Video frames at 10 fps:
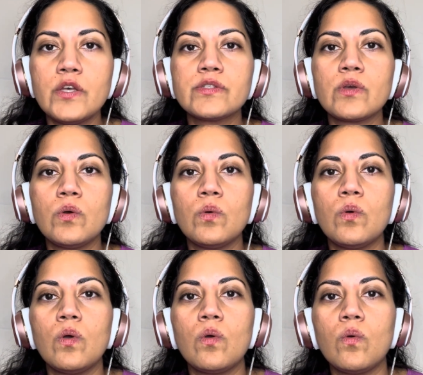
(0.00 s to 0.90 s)
So
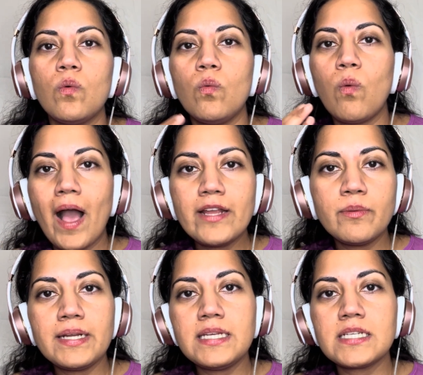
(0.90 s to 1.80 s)
why do
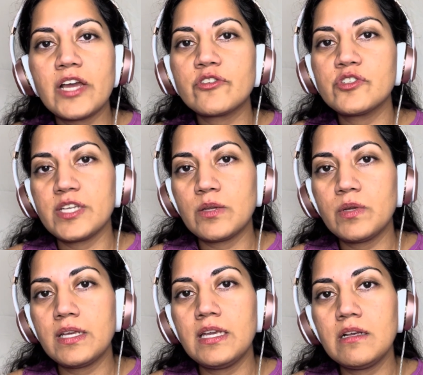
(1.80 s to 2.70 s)
we need to understand
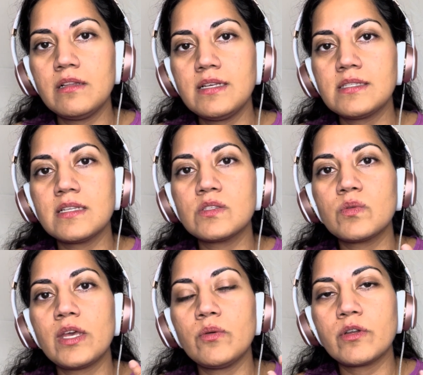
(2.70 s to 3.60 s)
what a Kegel is? It's so
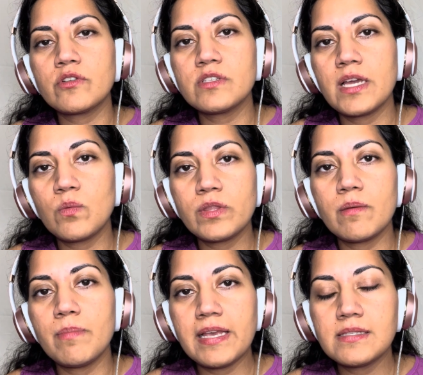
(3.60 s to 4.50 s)
that you understand what the
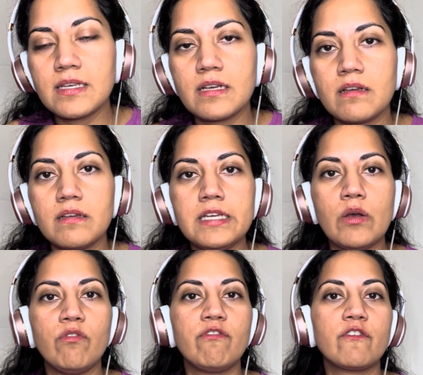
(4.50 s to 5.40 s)
basic,
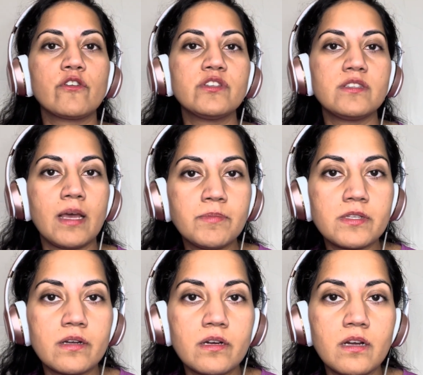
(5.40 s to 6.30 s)
first steps
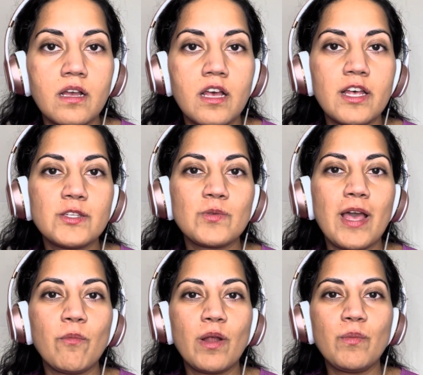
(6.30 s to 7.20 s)
are, so
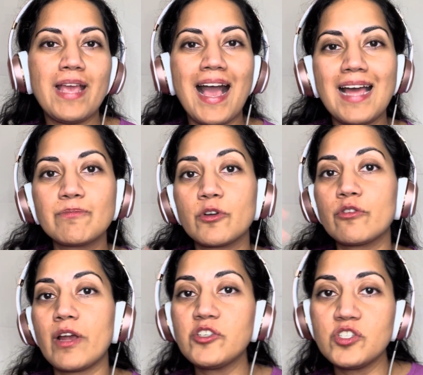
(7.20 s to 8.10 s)
that when we add
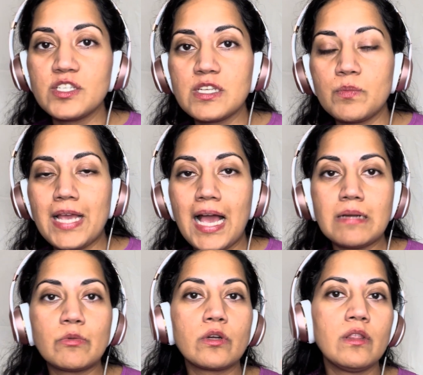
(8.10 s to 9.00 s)
progressions and we
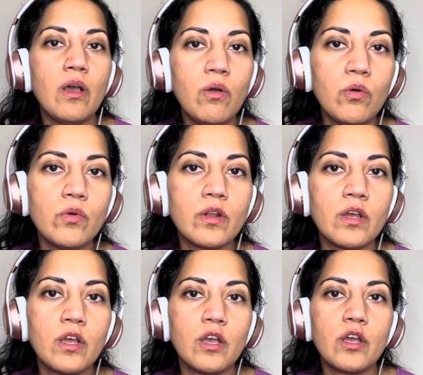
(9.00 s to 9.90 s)
add more load,
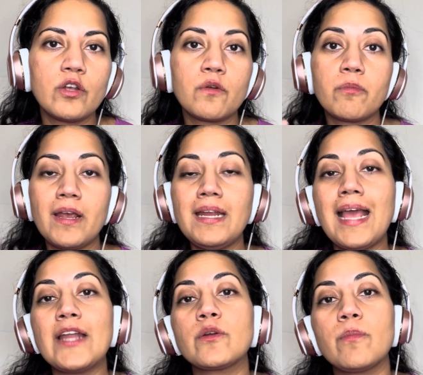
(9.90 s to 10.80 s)
your brain
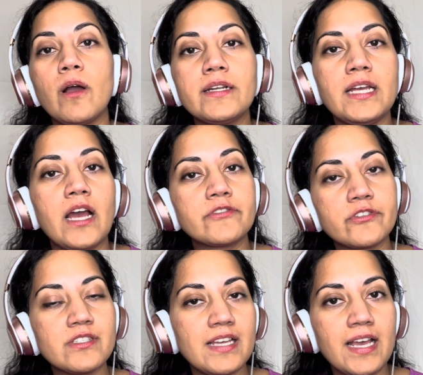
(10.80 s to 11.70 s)
and your body
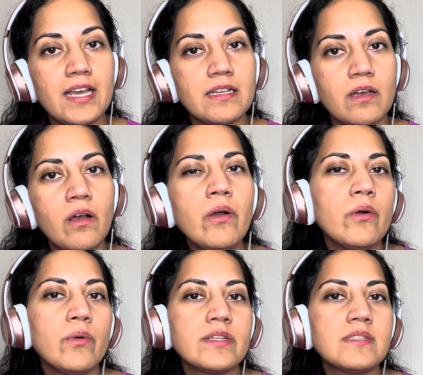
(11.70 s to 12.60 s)
understand,
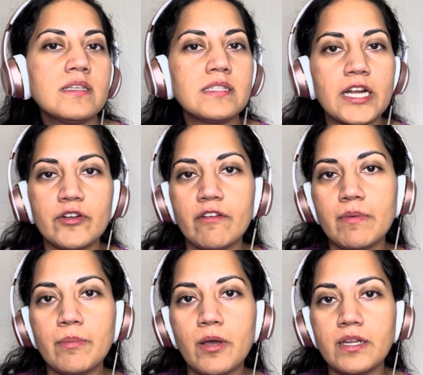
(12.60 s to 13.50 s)
oh, it's this area of
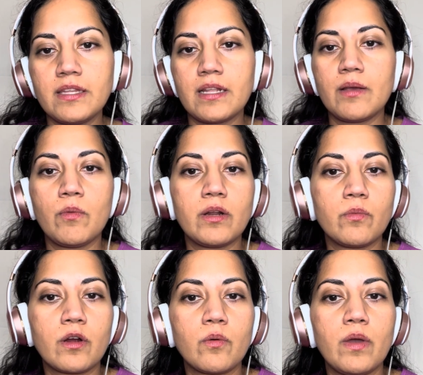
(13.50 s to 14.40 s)
my body that I want to
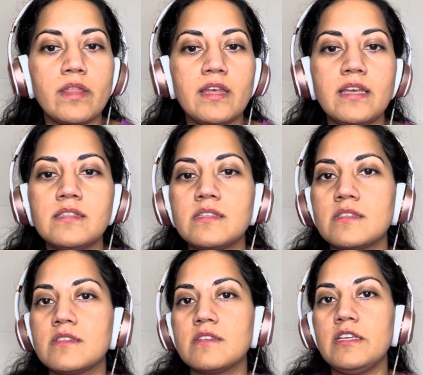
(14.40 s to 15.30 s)
work with.
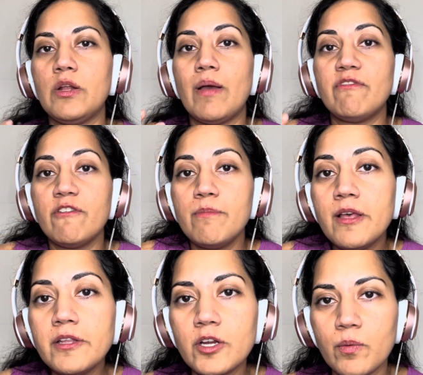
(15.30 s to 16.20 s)
It's, I'm
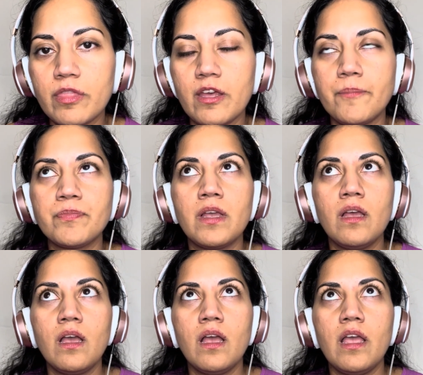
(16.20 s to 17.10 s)
familiar with it.
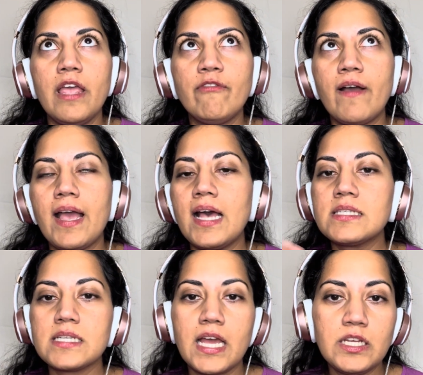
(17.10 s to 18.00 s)
If I
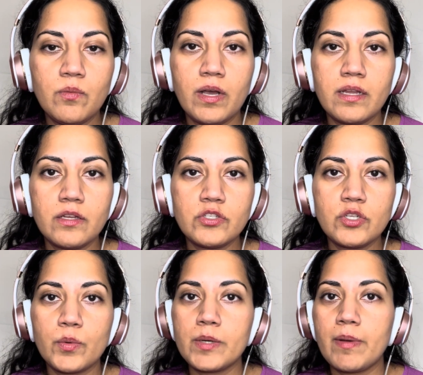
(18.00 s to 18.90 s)
asked anyone, do you
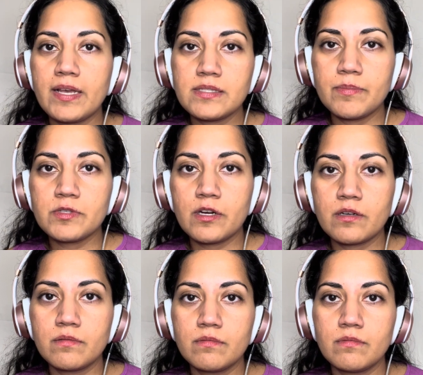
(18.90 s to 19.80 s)
know where your biceps are?